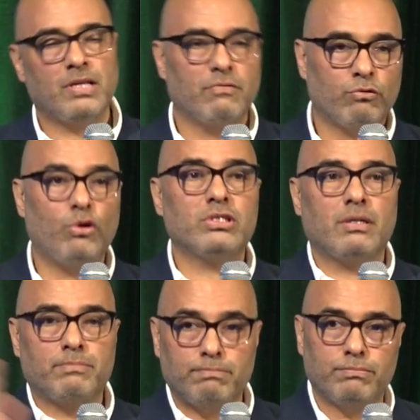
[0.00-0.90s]
Of course,
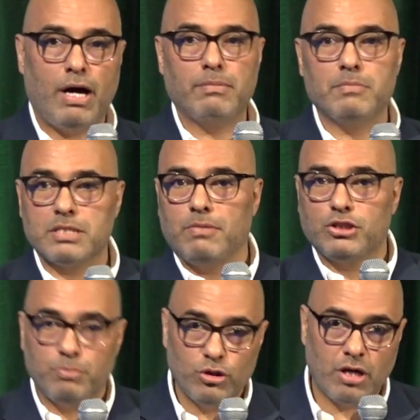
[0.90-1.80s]
the problem is
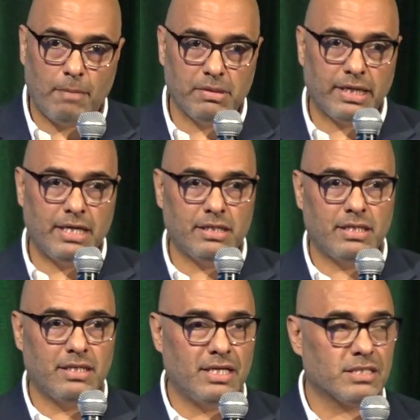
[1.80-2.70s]
much more complicated
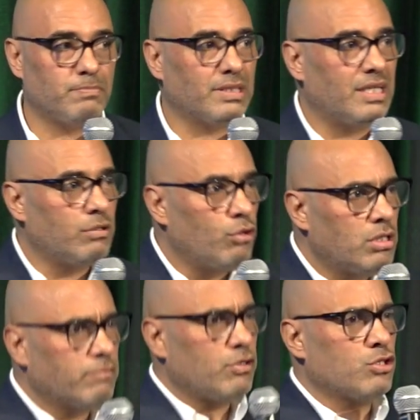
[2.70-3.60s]
than this, but in
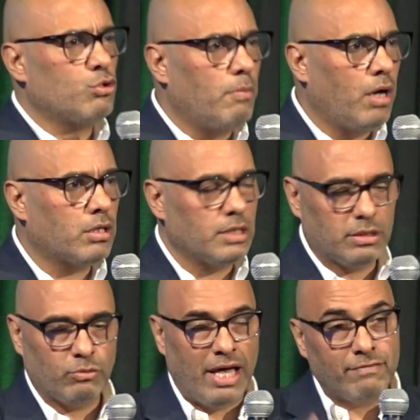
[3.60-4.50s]
order for us to model it,
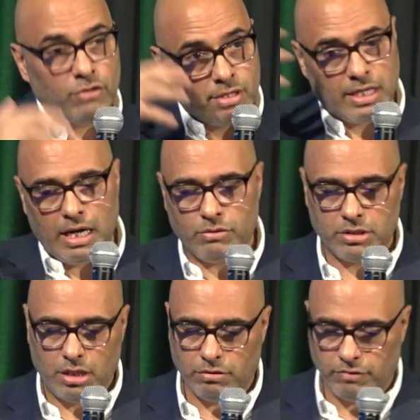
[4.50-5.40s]
we have to think
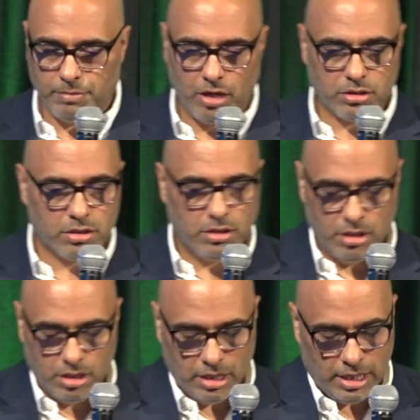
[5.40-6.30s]
outside of the box.
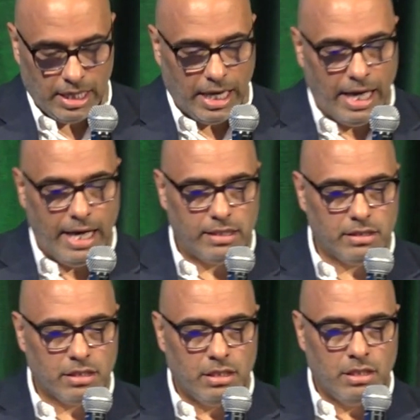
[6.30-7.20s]

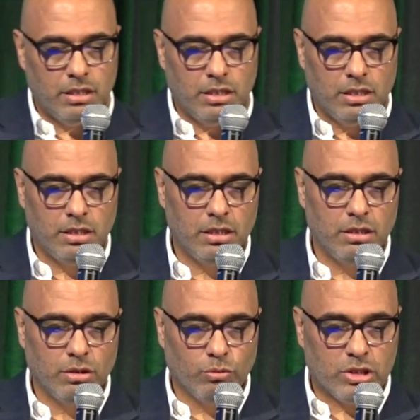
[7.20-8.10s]
And
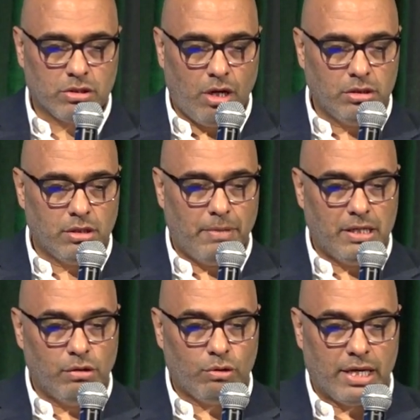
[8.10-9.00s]
we start by
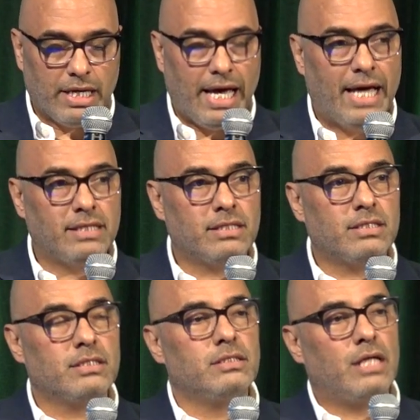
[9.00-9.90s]
looking
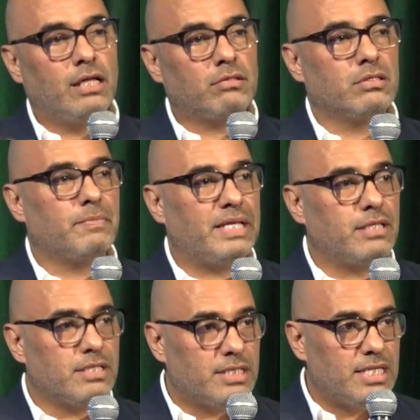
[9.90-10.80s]
at the
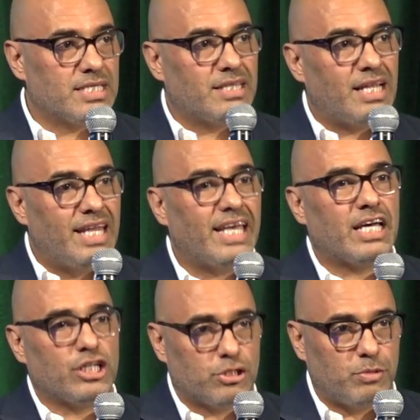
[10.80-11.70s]
interdependencies and the
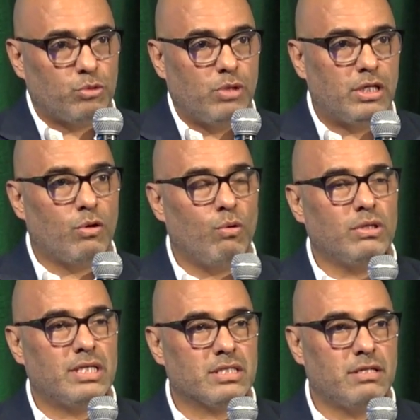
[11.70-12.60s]
linkage between all
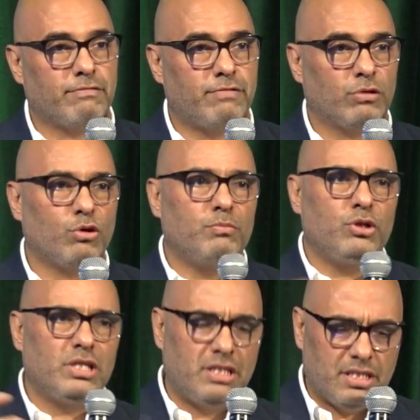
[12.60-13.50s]
these different
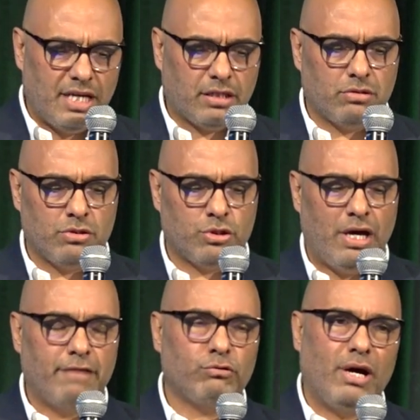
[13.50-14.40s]
community sectors. You
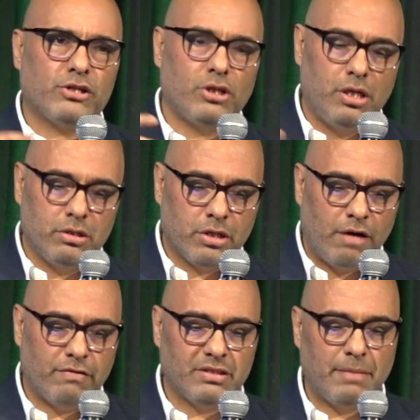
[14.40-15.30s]
have to actually
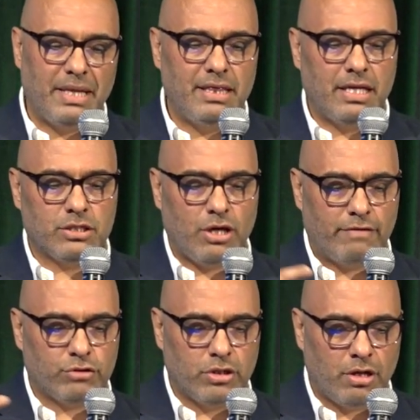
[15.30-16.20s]
recover the buildings, you
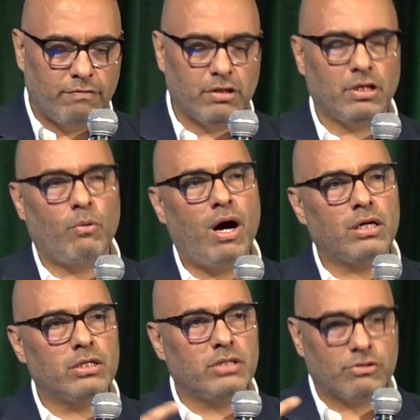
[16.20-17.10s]
have to recover the
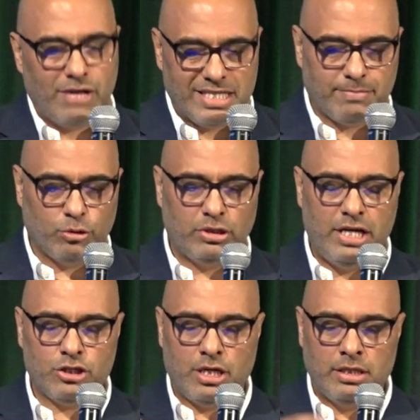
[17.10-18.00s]
water, the
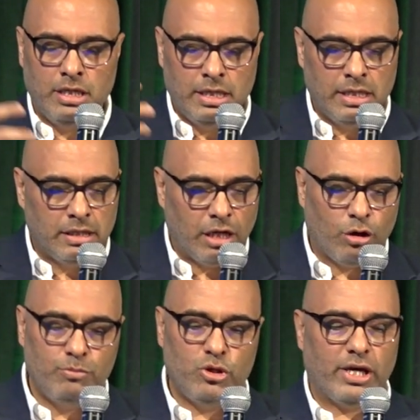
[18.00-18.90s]
transportation, the
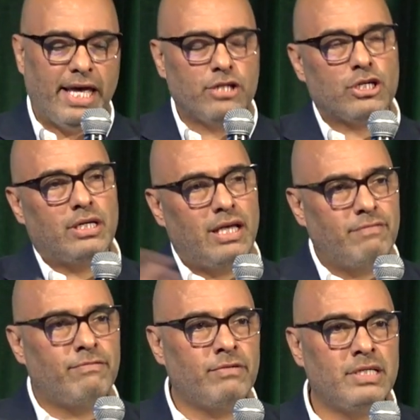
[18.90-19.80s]
communication,
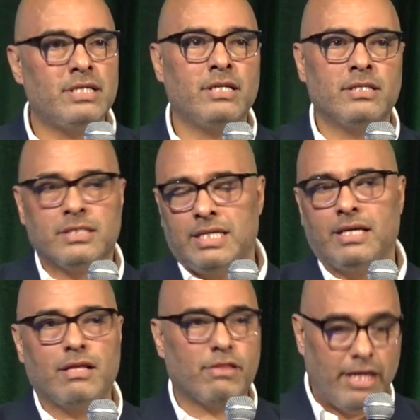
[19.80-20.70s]
every
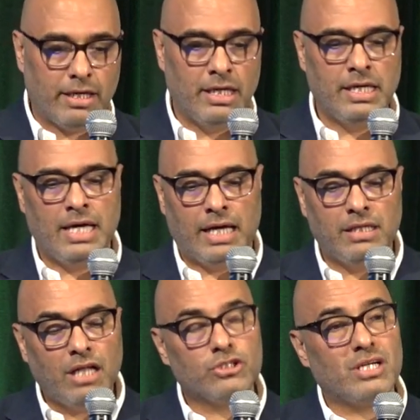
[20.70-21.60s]
single thing, and
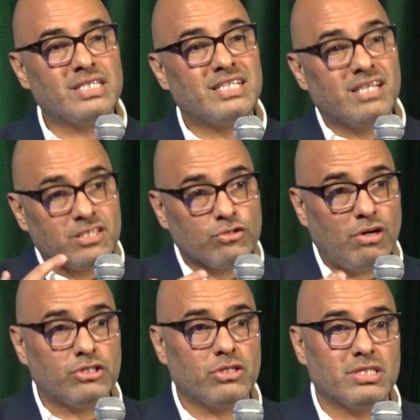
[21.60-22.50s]
not just the
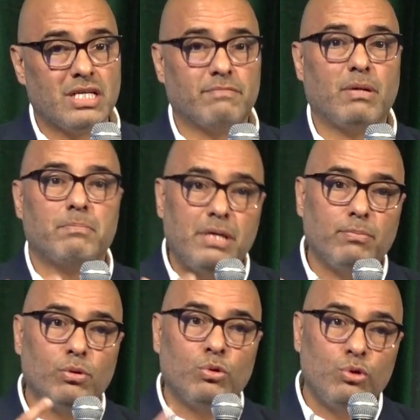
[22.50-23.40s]
structure itself, but
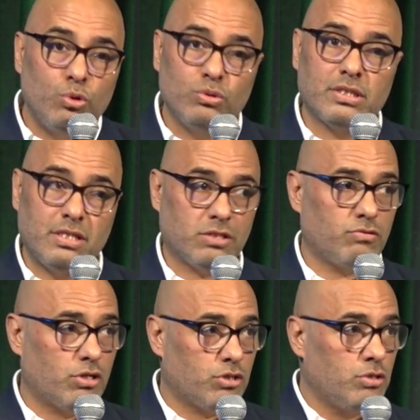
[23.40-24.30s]
people who use these
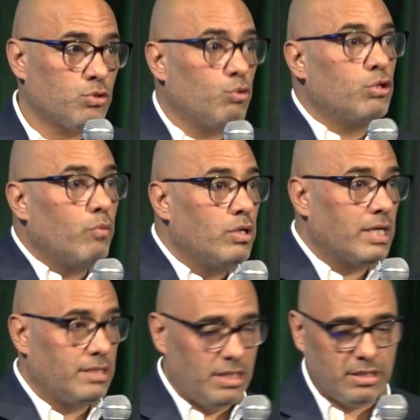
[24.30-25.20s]
structures or work
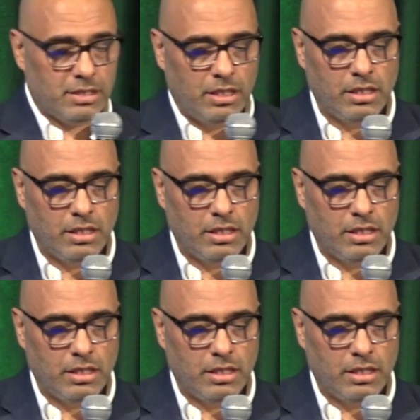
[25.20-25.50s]
at these